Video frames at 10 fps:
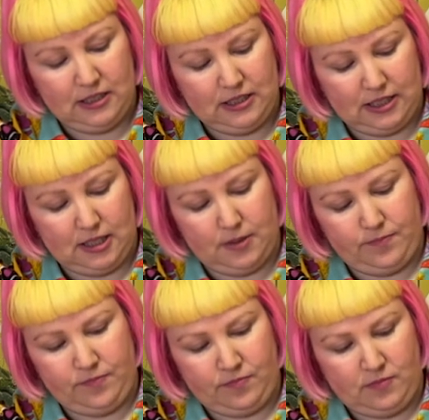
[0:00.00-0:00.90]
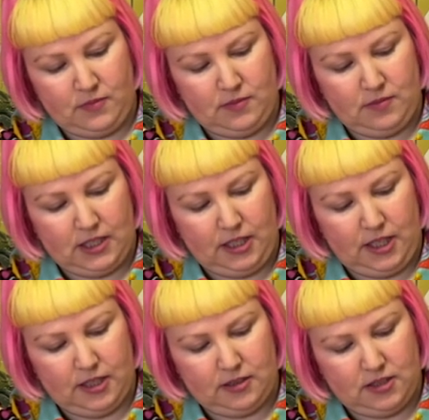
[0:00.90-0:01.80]
yeah,
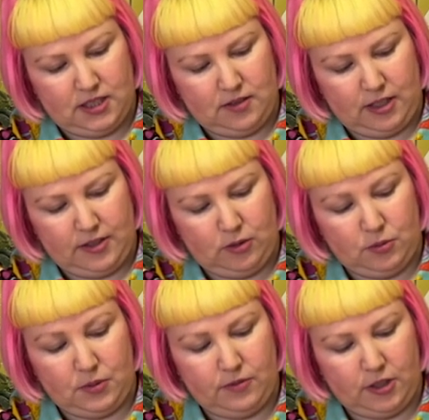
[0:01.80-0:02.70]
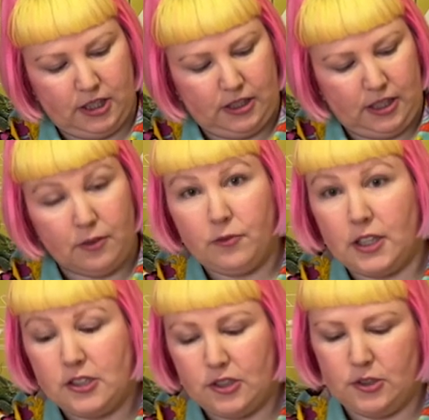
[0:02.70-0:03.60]
and I think would be very
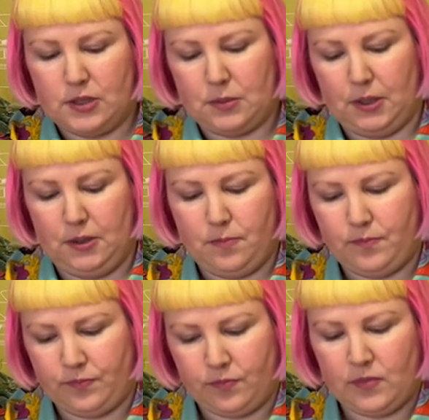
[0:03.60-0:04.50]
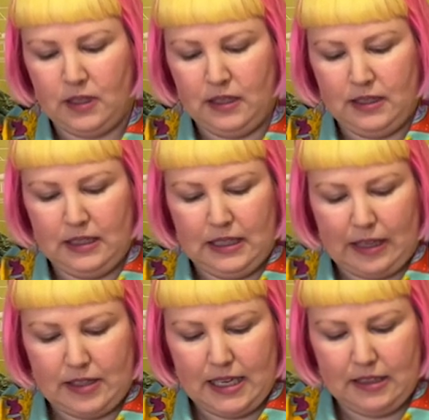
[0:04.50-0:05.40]
fun to do as well.
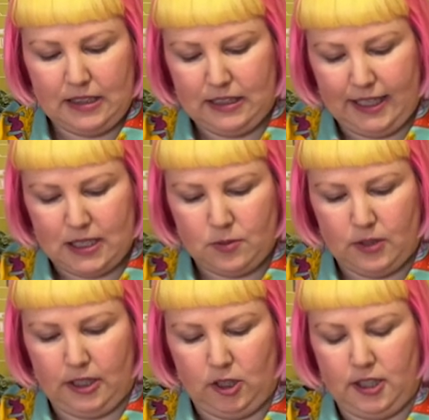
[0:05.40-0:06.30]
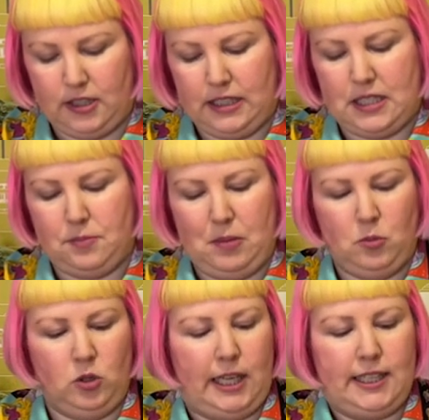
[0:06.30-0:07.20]
And then the next one I got is a bit
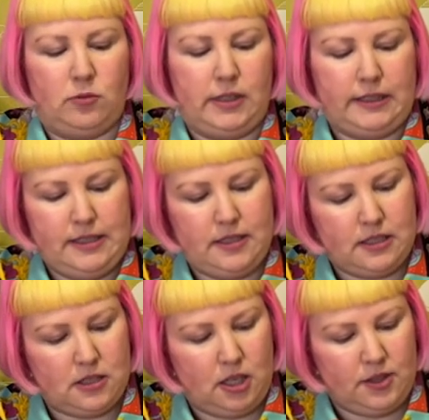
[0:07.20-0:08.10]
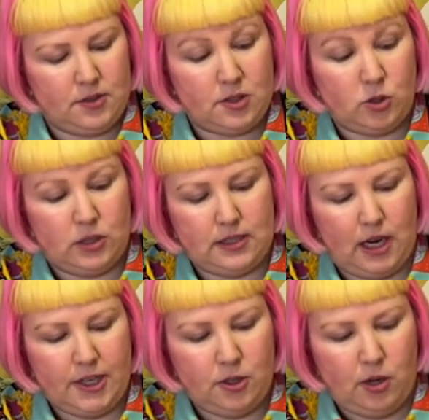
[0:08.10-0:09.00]
more like a realistic style. This one's called
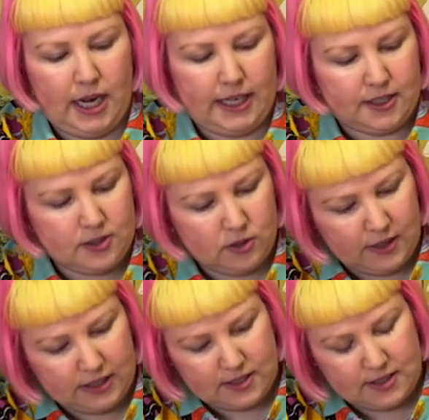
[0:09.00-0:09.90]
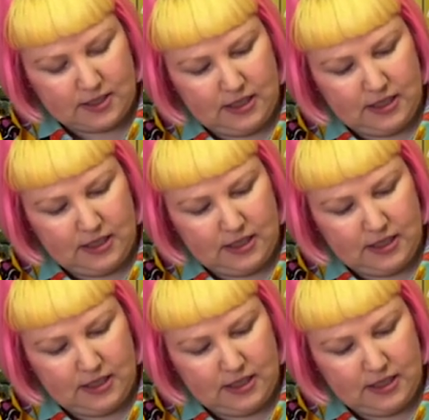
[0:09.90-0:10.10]
Dino Eye, and it's sort of like this,